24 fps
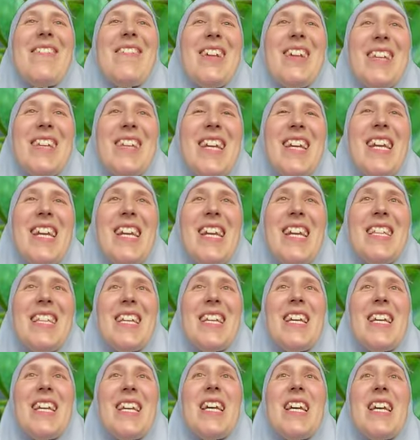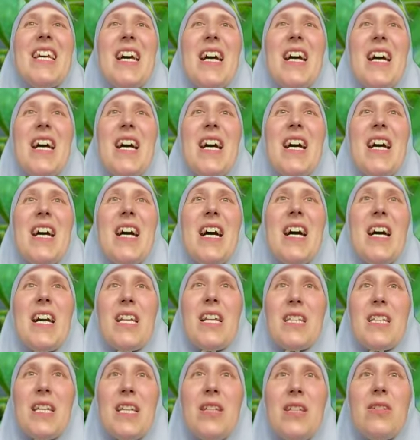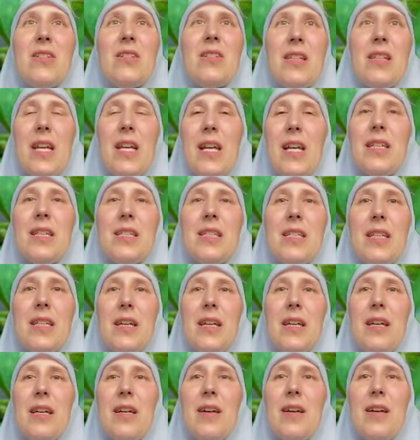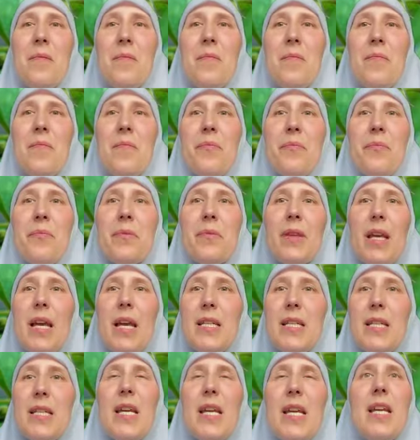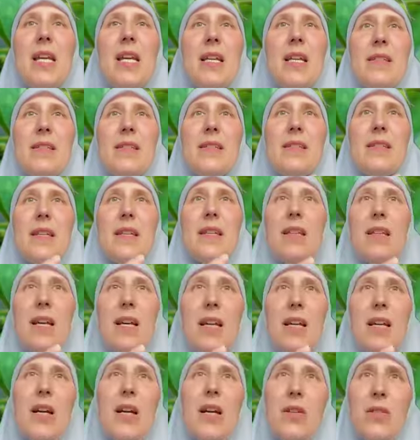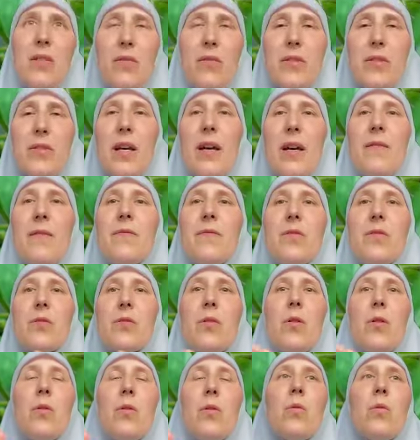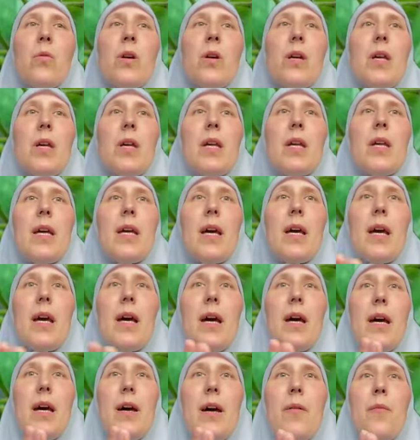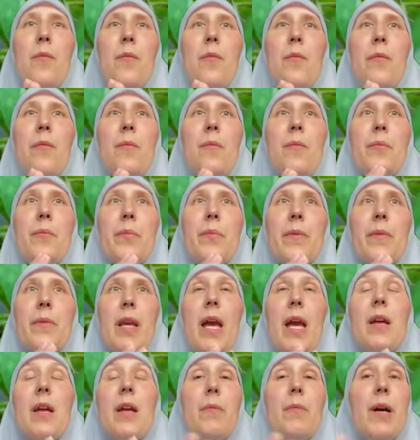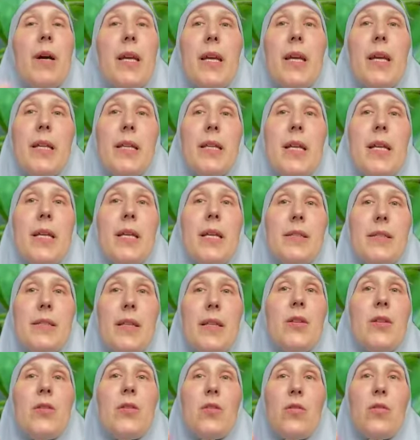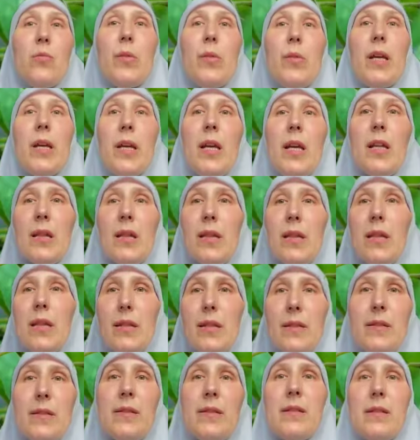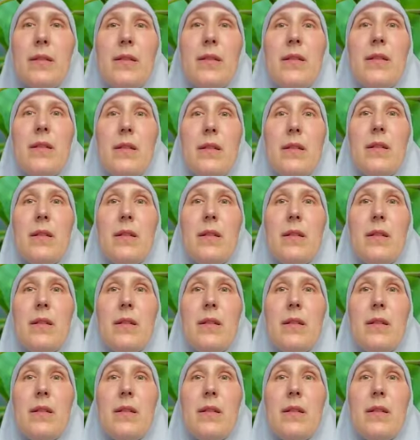with heat. I tend to get headaches and that kind of stuff. So, and my headaches tend to be this